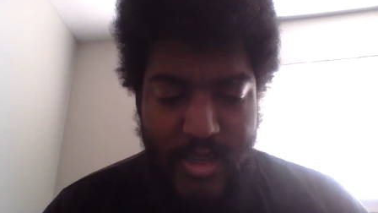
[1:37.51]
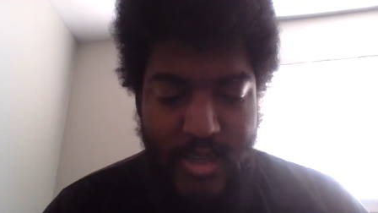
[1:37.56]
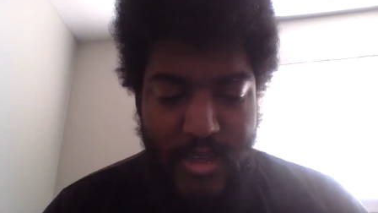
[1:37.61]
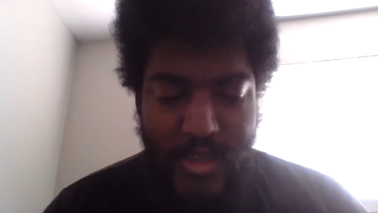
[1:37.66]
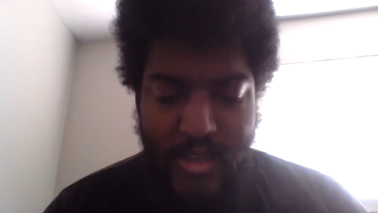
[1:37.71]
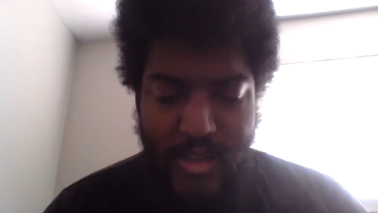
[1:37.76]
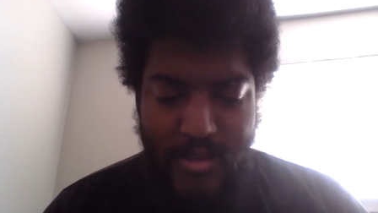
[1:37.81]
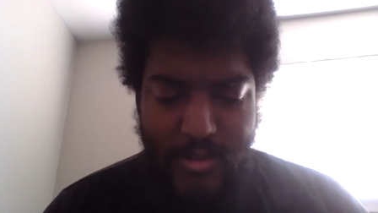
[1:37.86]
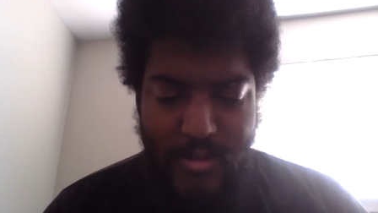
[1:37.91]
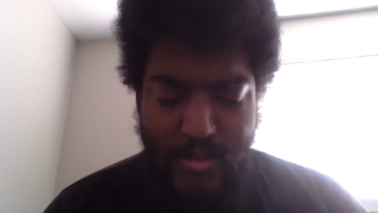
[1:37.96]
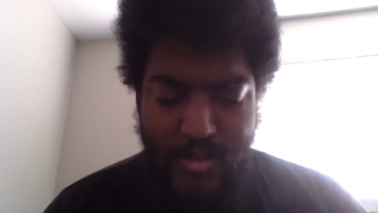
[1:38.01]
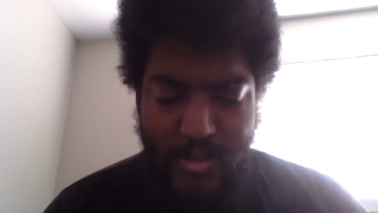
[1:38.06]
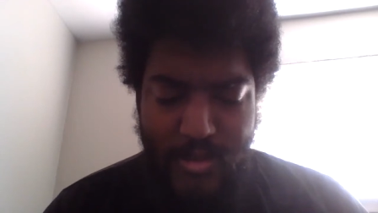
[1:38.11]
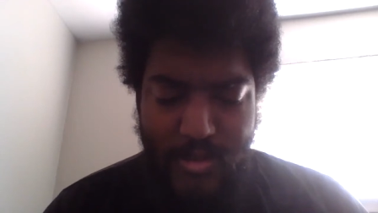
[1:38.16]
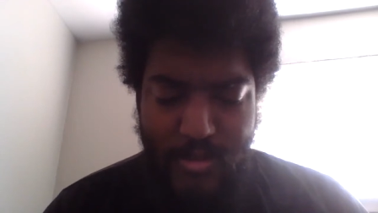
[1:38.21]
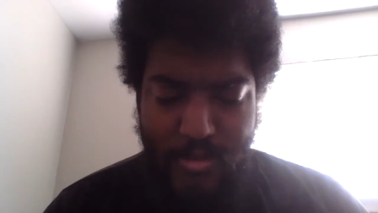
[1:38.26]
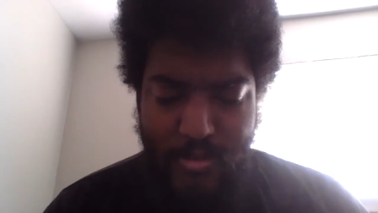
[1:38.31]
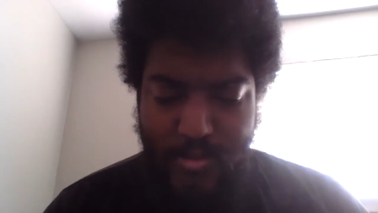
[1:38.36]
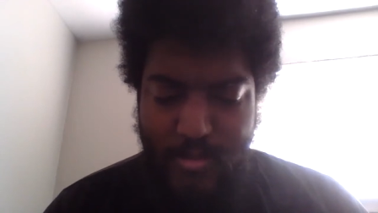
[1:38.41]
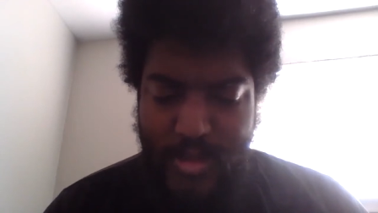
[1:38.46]
you know,
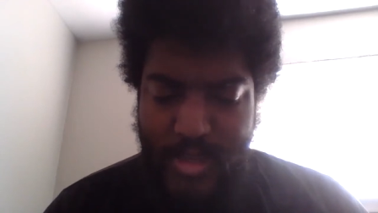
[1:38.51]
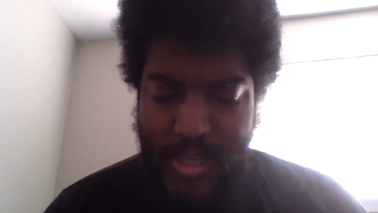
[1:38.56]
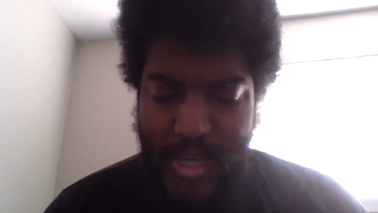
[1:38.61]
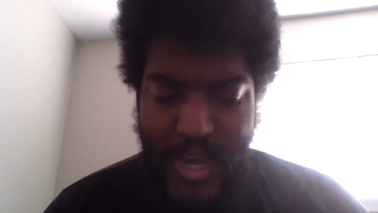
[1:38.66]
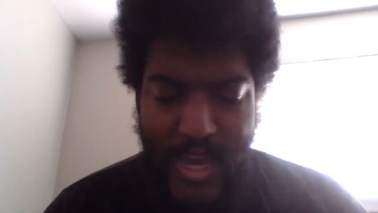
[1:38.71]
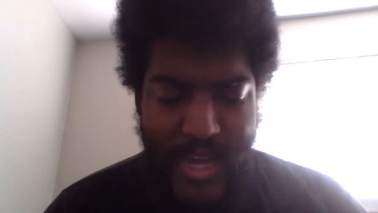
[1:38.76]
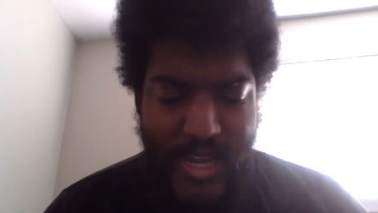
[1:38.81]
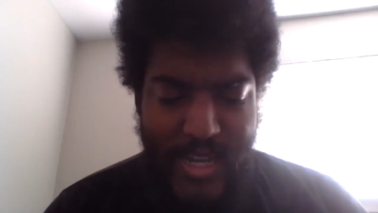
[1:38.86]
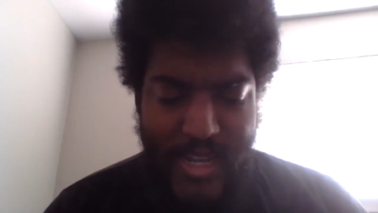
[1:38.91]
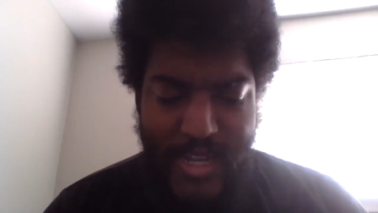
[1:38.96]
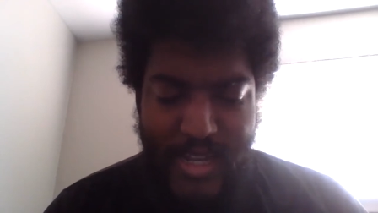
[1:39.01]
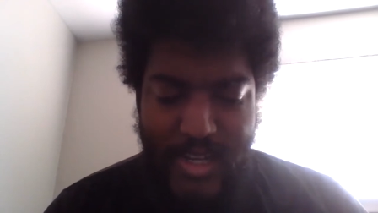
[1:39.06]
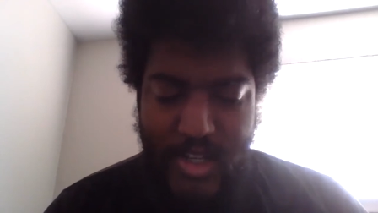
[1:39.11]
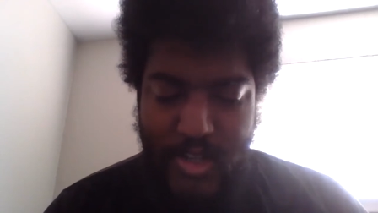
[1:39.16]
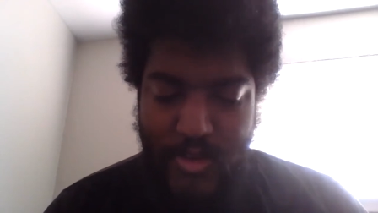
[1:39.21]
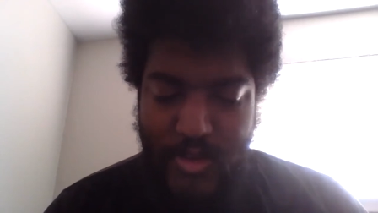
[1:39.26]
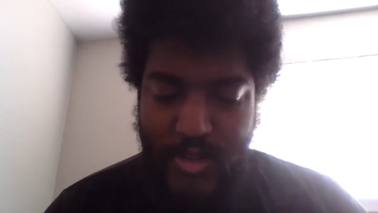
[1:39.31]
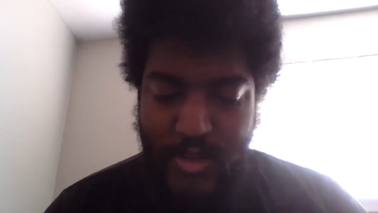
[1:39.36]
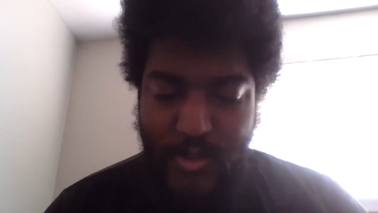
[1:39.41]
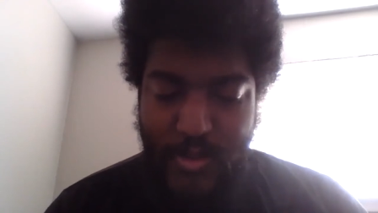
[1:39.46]
you got a
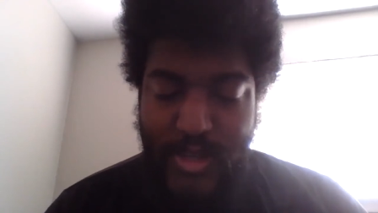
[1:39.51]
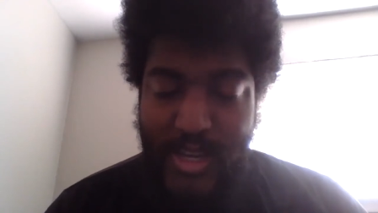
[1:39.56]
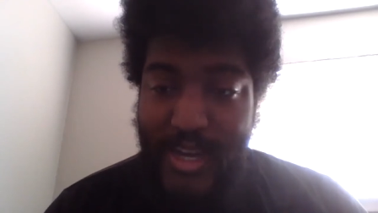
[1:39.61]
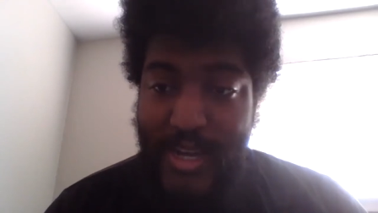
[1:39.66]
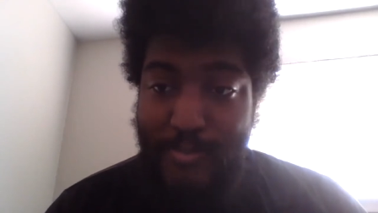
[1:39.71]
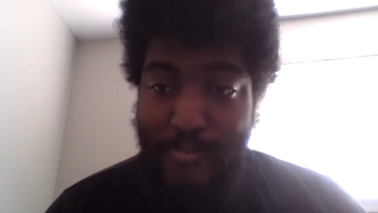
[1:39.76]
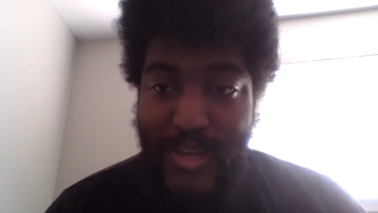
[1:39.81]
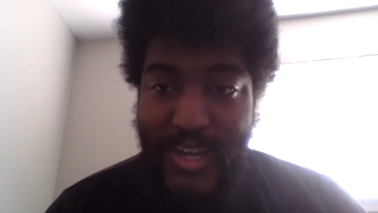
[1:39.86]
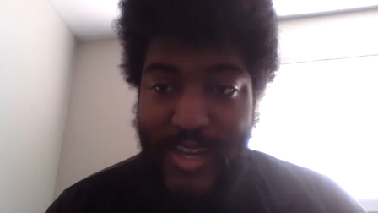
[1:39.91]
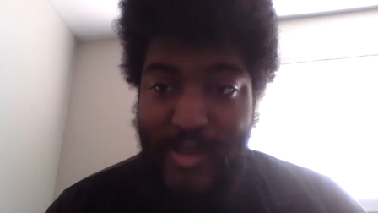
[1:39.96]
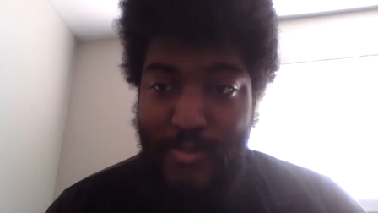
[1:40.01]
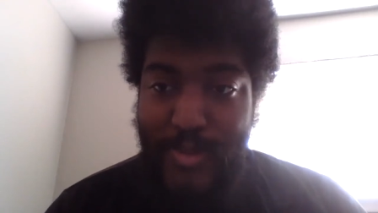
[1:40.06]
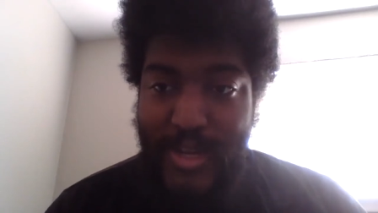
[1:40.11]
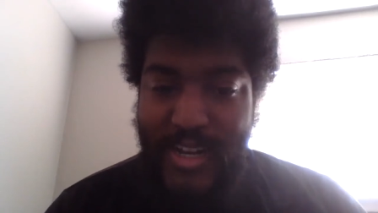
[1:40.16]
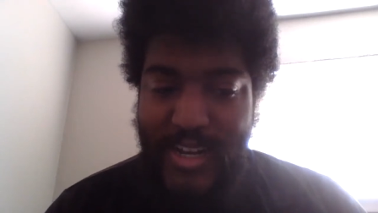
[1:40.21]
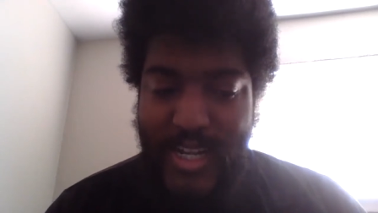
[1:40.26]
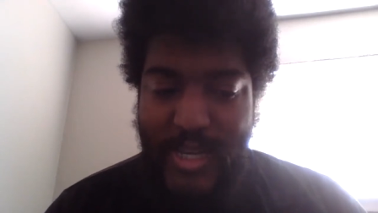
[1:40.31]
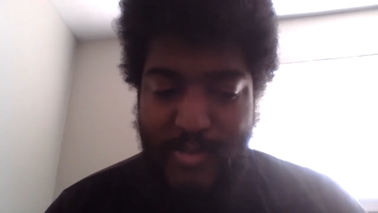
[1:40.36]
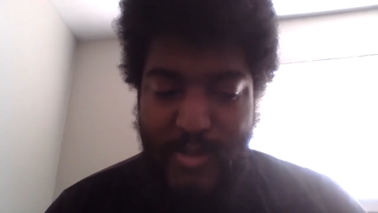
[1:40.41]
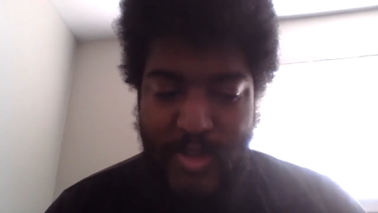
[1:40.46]
you got a man by
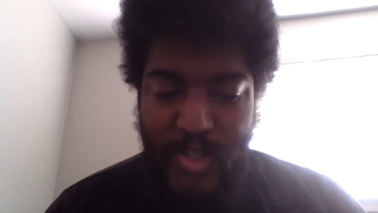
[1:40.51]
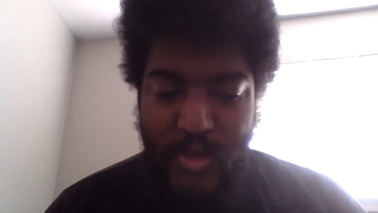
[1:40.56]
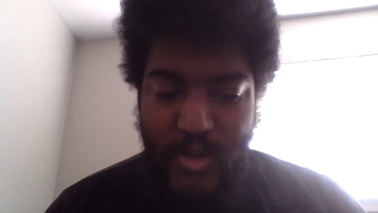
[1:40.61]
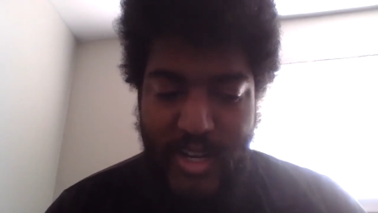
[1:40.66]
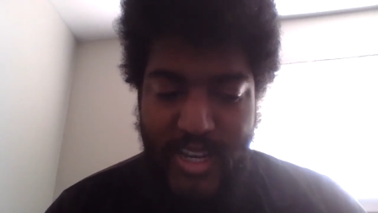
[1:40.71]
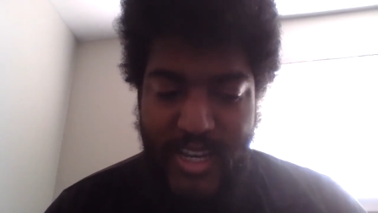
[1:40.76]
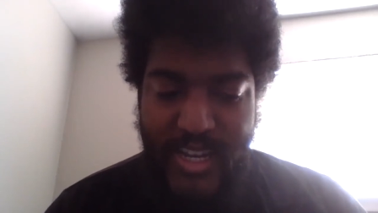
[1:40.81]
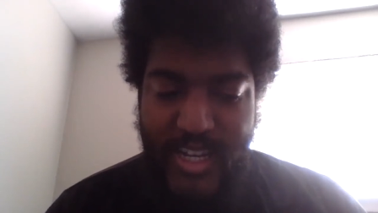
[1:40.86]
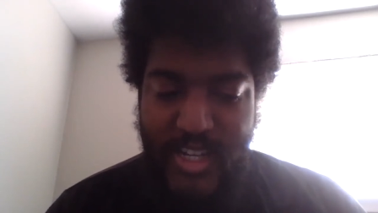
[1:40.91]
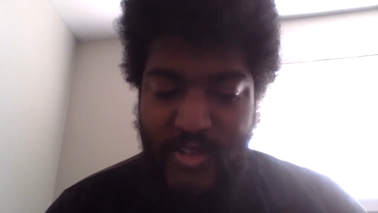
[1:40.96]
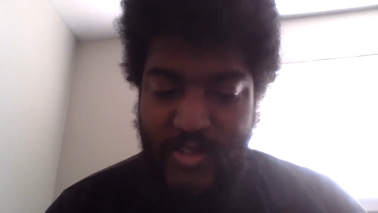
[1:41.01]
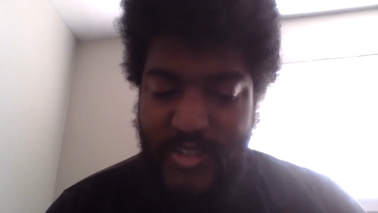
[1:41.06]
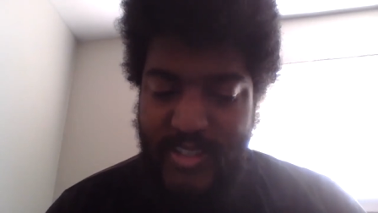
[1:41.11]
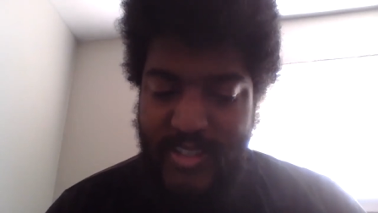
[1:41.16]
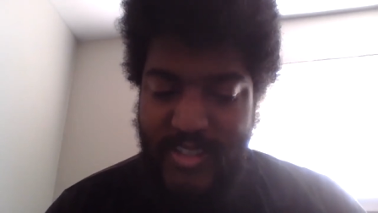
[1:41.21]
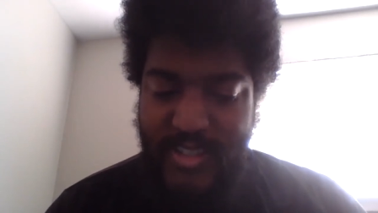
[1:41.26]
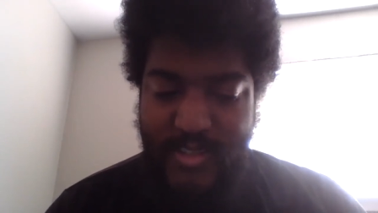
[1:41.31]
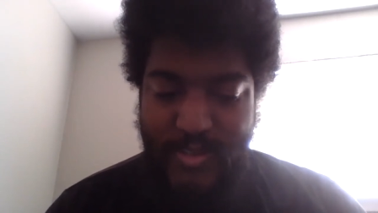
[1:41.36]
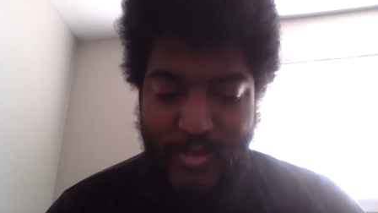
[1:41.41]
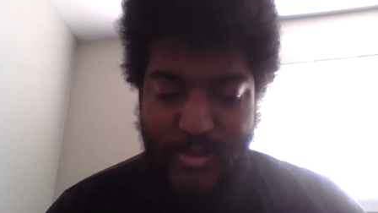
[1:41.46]
the name of Trey
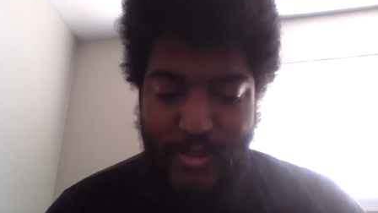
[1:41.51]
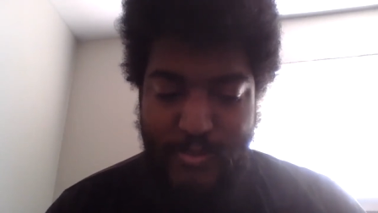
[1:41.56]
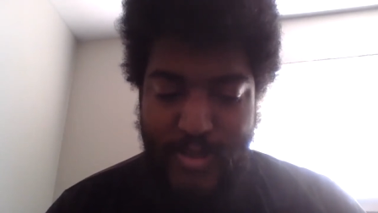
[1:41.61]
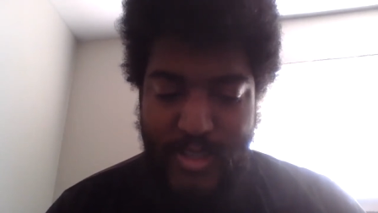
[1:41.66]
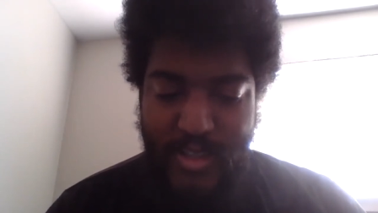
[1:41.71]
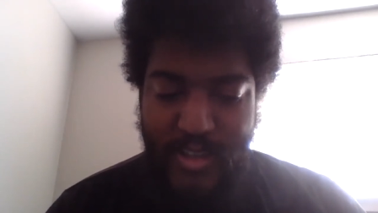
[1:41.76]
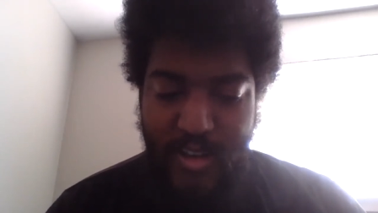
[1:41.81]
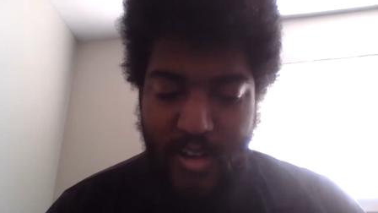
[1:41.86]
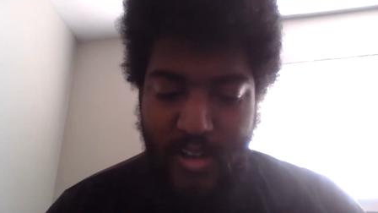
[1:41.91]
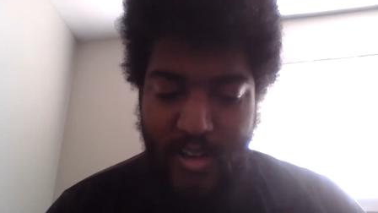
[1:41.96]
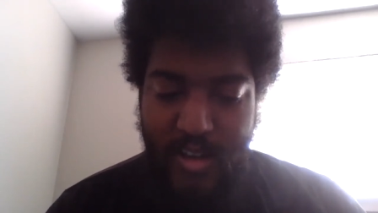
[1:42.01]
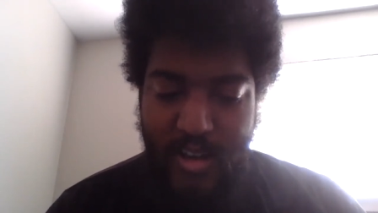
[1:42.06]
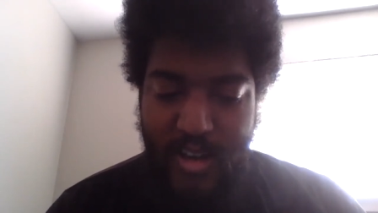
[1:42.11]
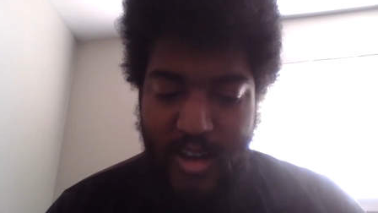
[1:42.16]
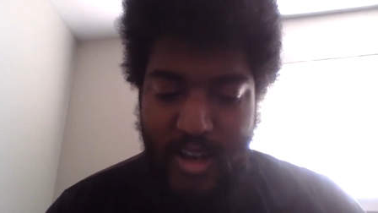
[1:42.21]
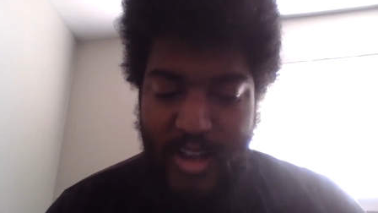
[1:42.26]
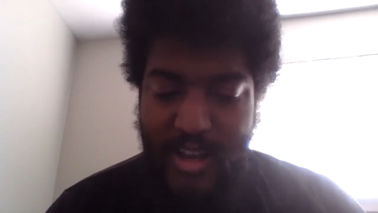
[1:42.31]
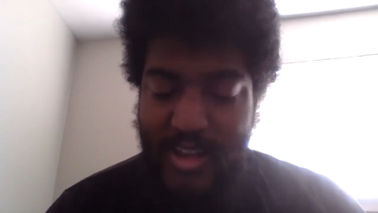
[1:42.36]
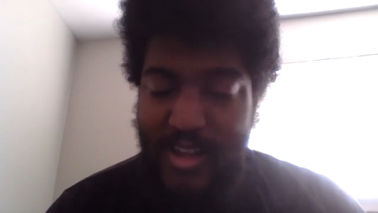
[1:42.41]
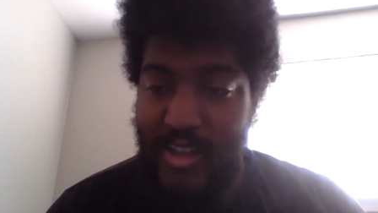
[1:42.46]
Hendrickson who's been
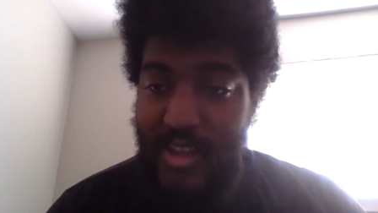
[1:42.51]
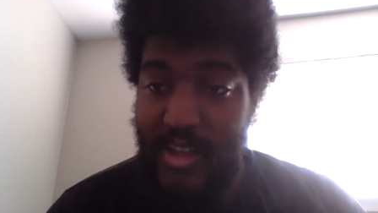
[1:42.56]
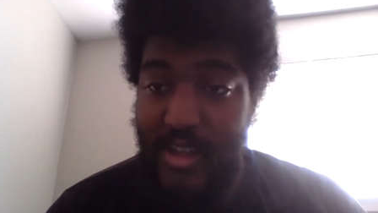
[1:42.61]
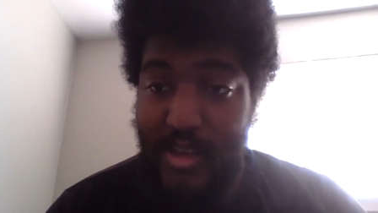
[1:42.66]
on